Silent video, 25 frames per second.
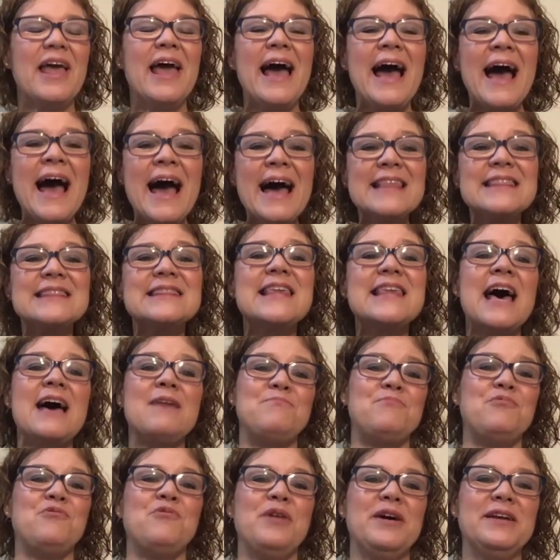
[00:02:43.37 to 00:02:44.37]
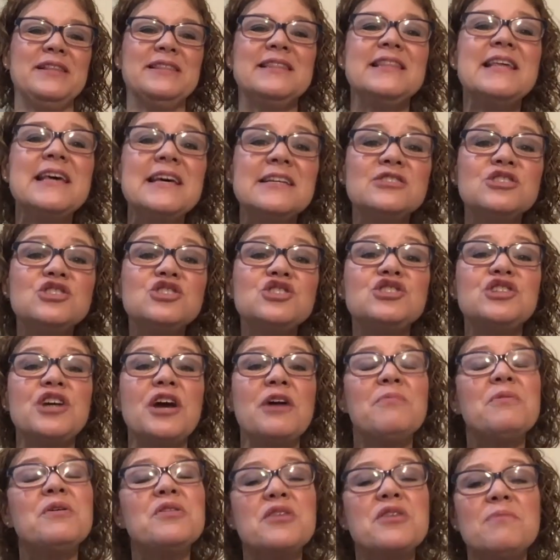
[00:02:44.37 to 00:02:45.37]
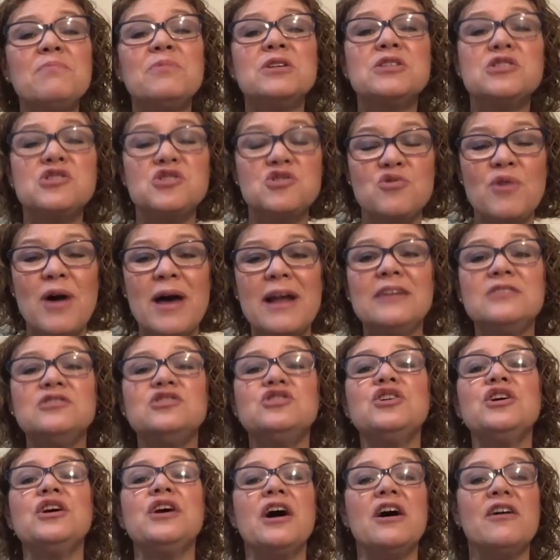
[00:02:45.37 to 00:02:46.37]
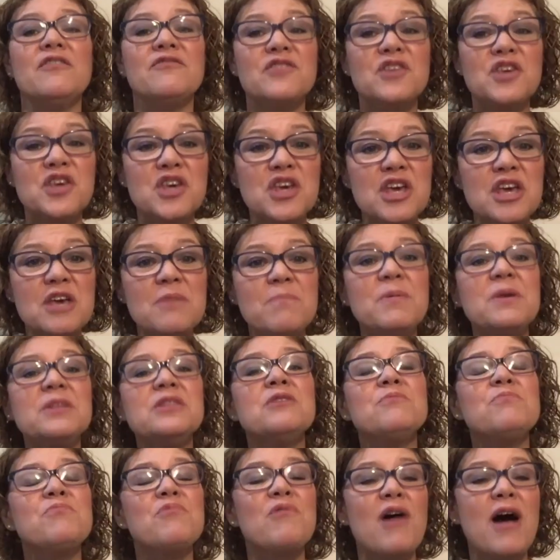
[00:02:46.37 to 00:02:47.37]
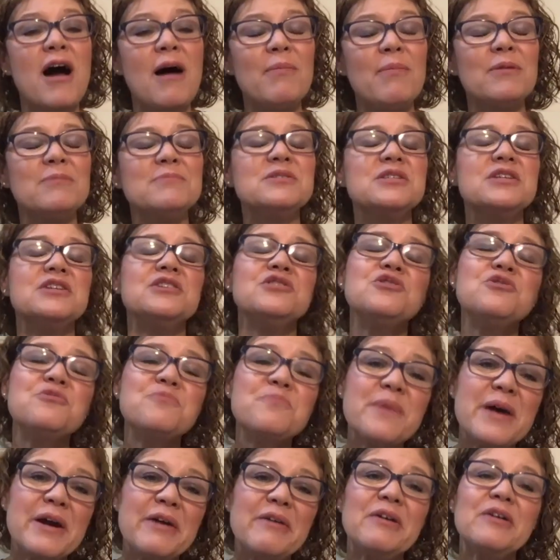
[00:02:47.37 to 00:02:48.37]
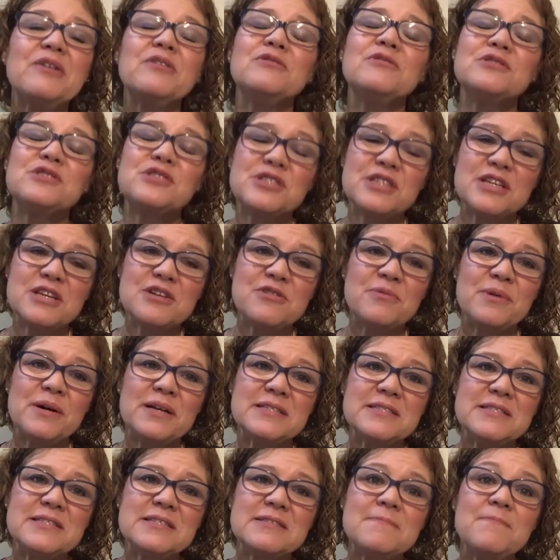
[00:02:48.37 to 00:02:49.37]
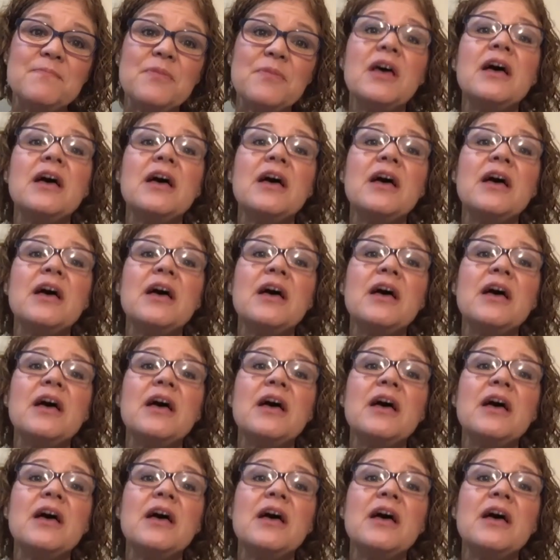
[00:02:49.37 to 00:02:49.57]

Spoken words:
At that point, then share with them the strategy of keeping the problems in numerical sequence.